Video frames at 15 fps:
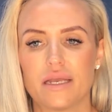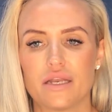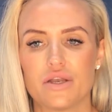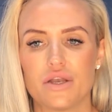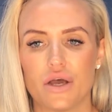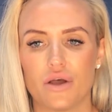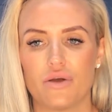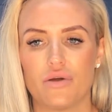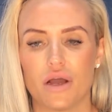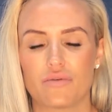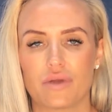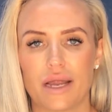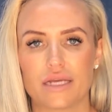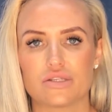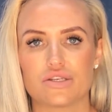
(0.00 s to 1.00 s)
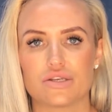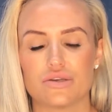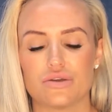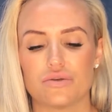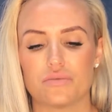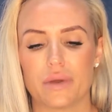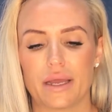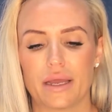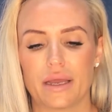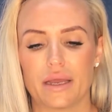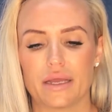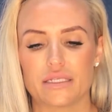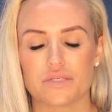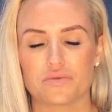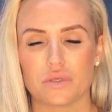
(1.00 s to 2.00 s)
been a no around you
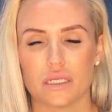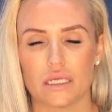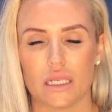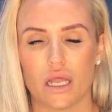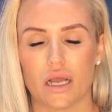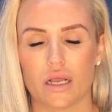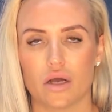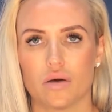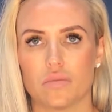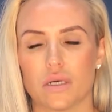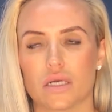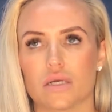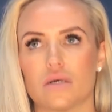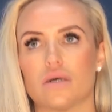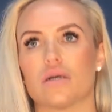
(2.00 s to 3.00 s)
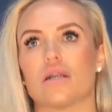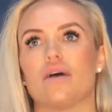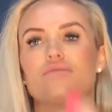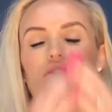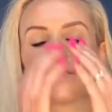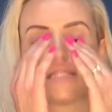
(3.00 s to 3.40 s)
where it's really like, oh my God, I've